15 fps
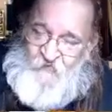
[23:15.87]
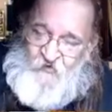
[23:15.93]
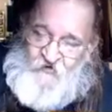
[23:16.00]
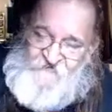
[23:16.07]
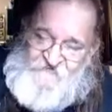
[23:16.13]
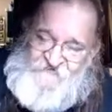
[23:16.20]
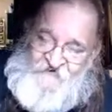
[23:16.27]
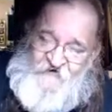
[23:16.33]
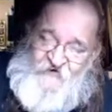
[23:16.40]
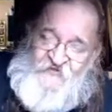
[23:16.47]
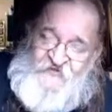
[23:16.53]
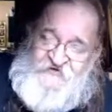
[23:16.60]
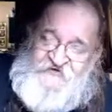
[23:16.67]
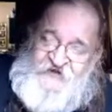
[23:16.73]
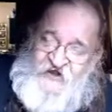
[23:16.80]
works
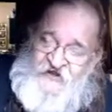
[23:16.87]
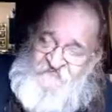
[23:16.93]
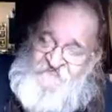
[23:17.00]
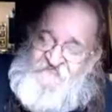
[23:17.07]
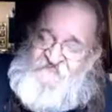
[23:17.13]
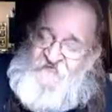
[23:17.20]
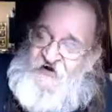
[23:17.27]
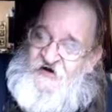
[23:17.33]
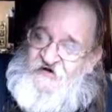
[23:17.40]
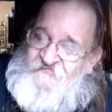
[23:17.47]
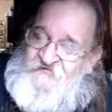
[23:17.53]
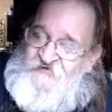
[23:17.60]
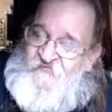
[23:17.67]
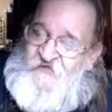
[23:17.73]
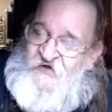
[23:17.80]
all the time for
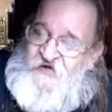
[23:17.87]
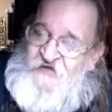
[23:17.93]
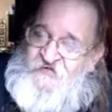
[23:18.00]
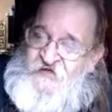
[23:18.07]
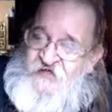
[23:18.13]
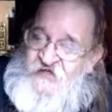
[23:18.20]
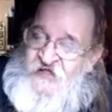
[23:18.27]
everyone.